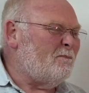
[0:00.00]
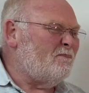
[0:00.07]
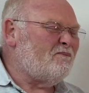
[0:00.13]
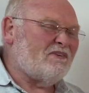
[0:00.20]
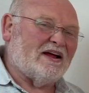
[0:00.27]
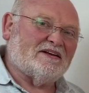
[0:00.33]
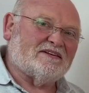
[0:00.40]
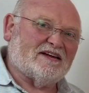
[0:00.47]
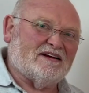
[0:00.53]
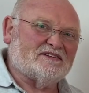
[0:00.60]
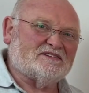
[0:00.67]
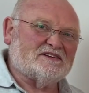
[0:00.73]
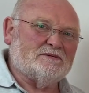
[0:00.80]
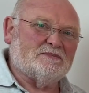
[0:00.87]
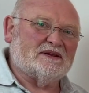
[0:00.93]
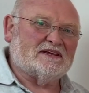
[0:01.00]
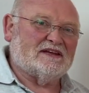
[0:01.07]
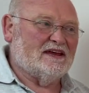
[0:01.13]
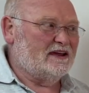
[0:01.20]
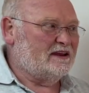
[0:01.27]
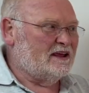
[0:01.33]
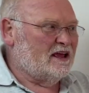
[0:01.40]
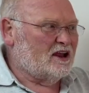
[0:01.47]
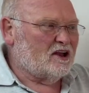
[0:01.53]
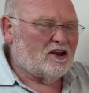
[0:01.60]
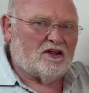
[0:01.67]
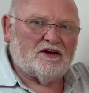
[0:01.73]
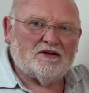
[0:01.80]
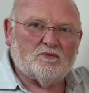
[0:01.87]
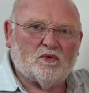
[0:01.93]
Fantastic little kit.
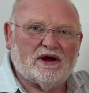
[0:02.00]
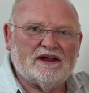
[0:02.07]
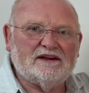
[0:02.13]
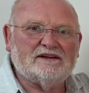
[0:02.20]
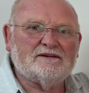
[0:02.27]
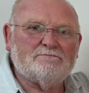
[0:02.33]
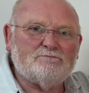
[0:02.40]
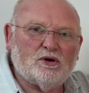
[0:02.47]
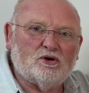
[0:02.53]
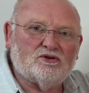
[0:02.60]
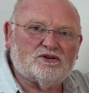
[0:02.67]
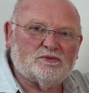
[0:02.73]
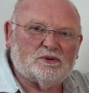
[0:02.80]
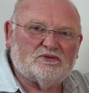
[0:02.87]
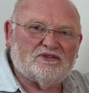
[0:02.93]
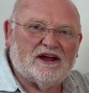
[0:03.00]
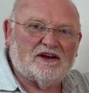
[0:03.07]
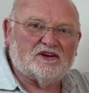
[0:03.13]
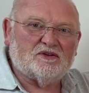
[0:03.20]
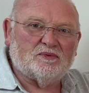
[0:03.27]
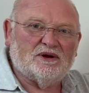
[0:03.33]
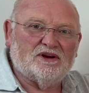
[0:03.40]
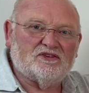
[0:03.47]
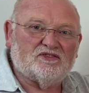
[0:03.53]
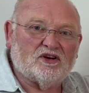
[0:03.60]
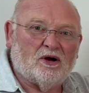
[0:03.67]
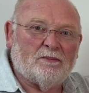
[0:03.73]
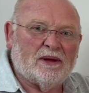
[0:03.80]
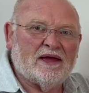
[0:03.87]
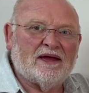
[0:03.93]
Lightweight, portable around your
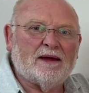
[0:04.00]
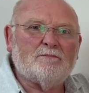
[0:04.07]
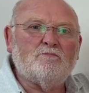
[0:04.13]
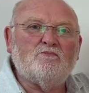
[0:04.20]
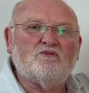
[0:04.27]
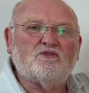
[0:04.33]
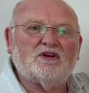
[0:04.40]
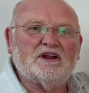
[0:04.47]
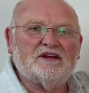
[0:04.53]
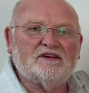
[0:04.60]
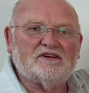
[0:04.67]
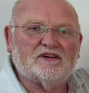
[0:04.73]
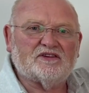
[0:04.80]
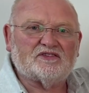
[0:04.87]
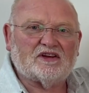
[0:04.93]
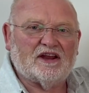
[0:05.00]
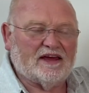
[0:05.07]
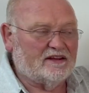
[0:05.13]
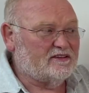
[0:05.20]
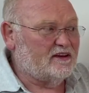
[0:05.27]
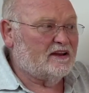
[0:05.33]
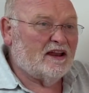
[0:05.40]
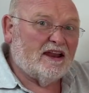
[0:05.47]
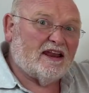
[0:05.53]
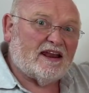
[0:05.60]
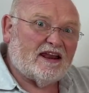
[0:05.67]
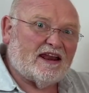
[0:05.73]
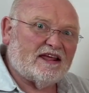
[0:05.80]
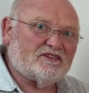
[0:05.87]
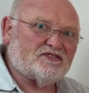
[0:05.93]
workshop, brilliant dust collector.
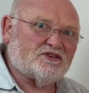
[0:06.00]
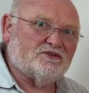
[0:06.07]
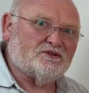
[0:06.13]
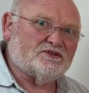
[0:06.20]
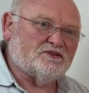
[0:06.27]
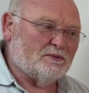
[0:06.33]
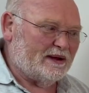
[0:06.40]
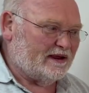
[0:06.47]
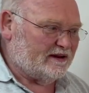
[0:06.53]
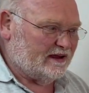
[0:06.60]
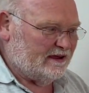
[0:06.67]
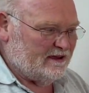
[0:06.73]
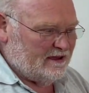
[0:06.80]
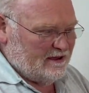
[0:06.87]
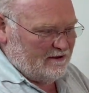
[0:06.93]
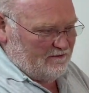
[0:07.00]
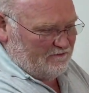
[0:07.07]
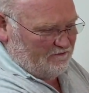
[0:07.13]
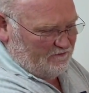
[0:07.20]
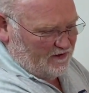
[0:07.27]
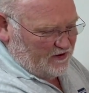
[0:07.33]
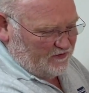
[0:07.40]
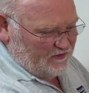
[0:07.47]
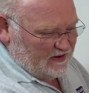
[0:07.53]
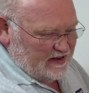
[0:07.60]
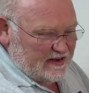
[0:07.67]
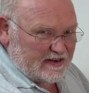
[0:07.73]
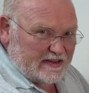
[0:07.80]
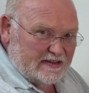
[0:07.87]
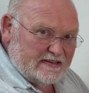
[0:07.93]
Let's talk to you about it. 50
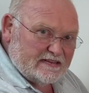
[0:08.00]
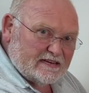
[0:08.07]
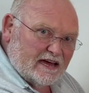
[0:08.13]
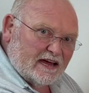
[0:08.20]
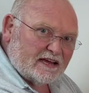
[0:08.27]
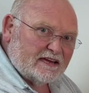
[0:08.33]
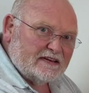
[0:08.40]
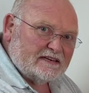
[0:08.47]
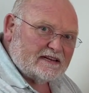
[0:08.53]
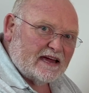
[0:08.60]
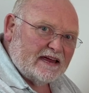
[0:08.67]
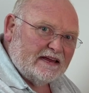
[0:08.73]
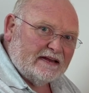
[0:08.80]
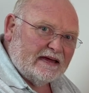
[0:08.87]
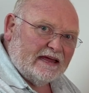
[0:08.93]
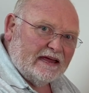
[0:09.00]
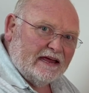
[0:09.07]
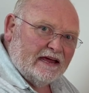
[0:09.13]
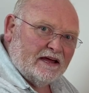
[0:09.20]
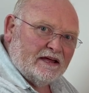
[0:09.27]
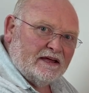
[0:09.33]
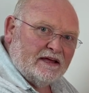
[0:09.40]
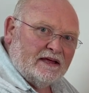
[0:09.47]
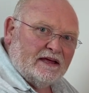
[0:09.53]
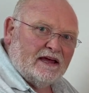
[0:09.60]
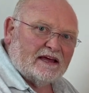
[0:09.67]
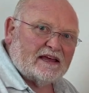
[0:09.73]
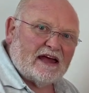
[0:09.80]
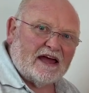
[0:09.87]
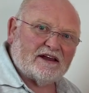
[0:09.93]
litre container here,
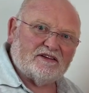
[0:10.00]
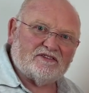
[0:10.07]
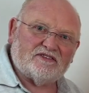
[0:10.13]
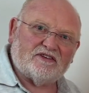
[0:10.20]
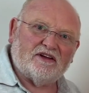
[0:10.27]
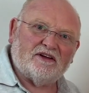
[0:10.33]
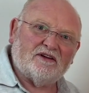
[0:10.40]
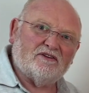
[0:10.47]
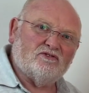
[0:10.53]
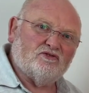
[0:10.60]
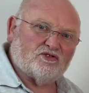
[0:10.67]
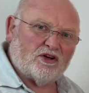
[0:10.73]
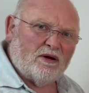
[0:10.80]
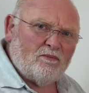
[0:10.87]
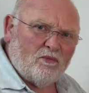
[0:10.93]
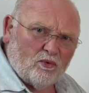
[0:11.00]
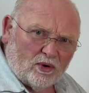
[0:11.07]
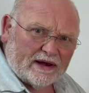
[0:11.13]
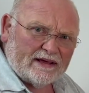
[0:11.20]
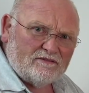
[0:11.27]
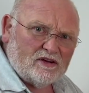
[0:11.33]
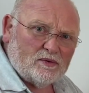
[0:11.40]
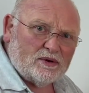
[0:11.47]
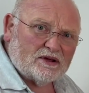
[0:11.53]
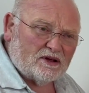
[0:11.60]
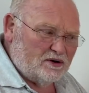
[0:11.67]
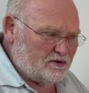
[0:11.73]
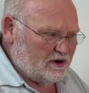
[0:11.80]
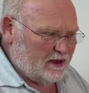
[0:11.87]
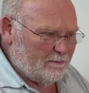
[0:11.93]
canister, drum, whatever you want to
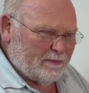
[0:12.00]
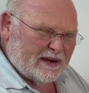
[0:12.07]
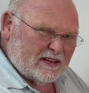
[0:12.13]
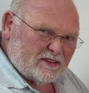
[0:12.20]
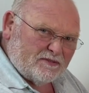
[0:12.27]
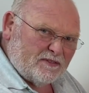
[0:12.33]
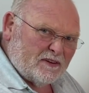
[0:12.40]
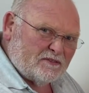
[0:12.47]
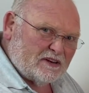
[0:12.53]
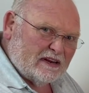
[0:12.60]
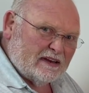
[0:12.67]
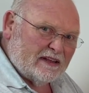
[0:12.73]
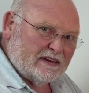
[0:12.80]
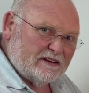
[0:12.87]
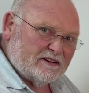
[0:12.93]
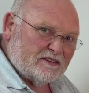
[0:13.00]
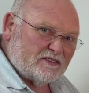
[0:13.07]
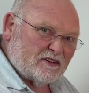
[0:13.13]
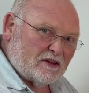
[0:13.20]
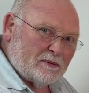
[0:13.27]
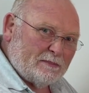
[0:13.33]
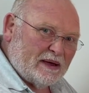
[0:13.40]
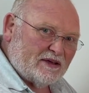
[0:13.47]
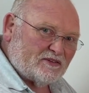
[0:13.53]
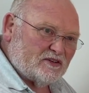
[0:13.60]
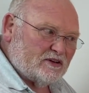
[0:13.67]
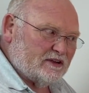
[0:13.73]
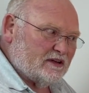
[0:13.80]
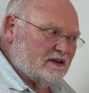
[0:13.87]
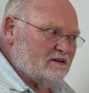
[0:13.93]
call it, but it's 50 litres of
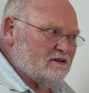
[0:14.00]
capacity.